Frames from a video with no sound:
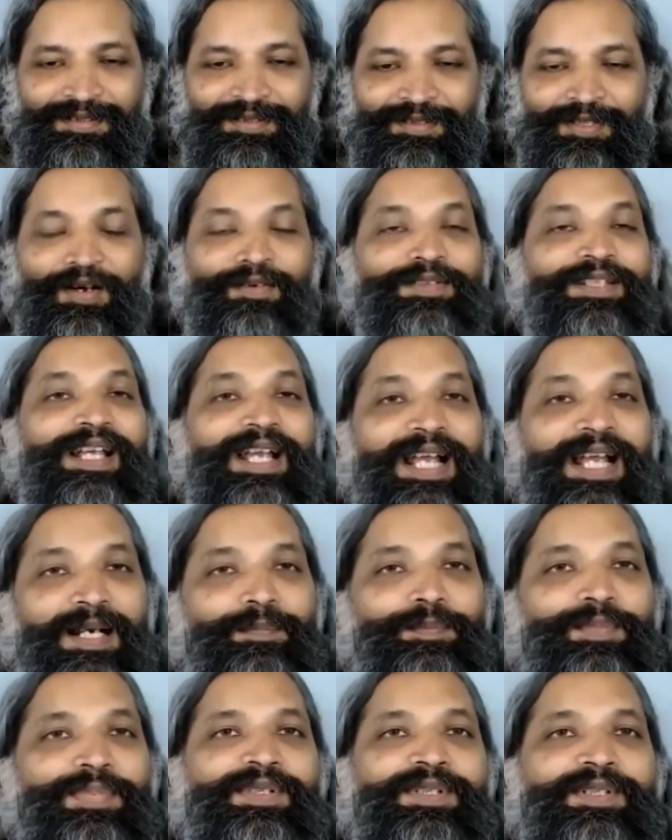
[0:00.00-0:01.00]
of the
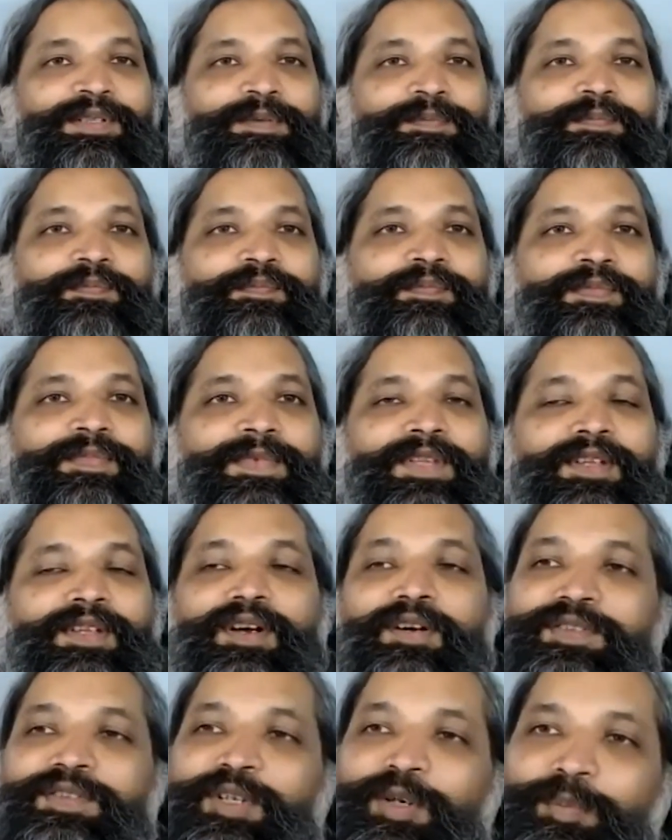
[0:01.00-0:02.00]
help,
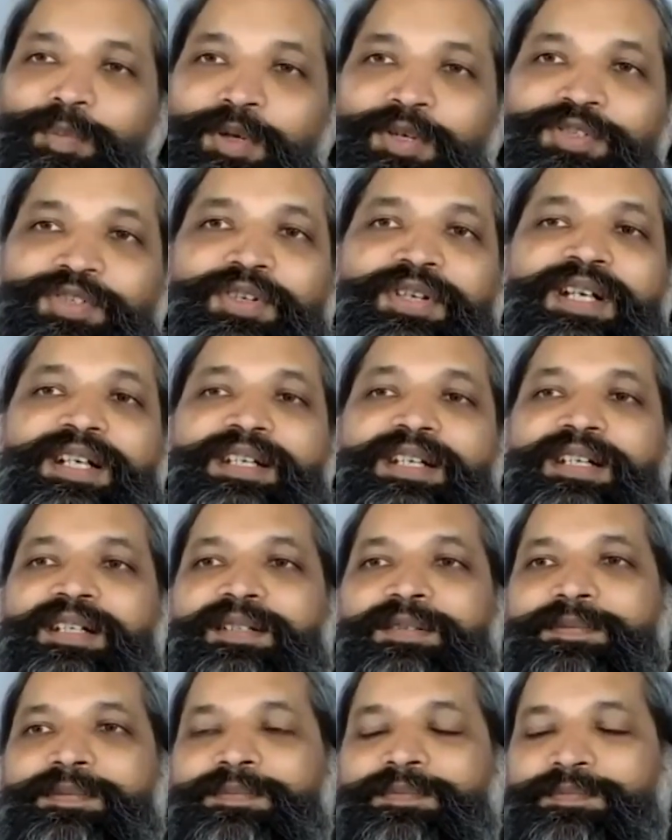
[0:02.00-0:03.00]
of the opportunity,
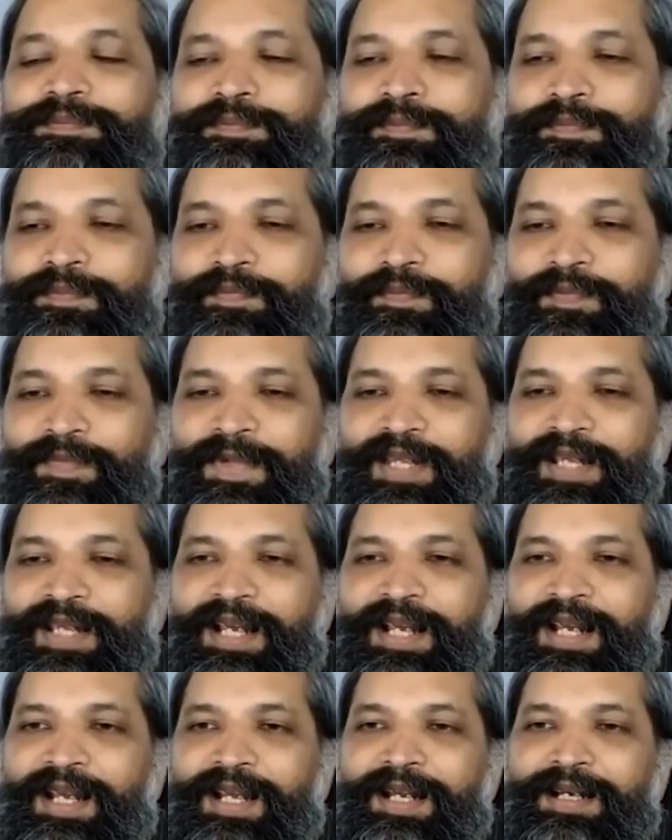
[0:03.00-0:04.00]

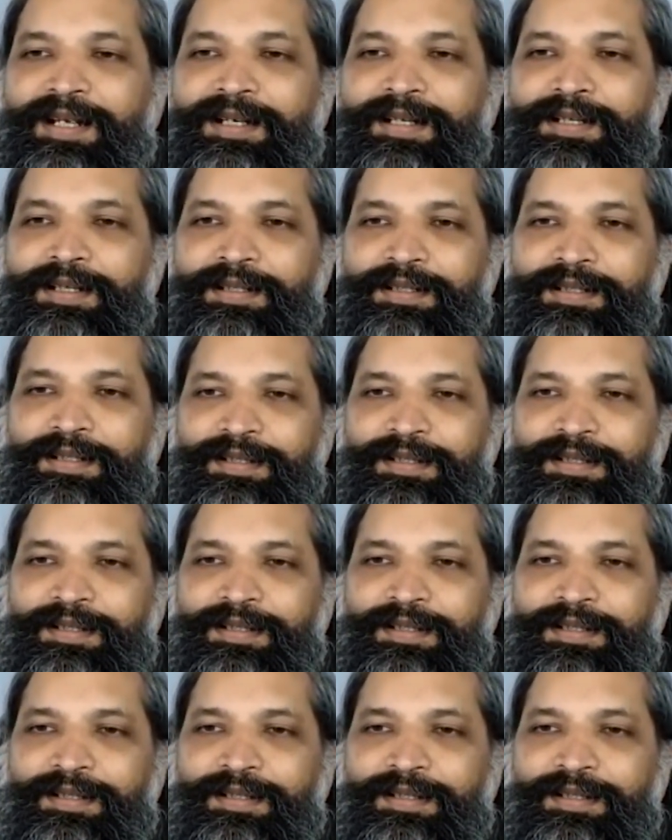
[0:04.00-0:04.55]
and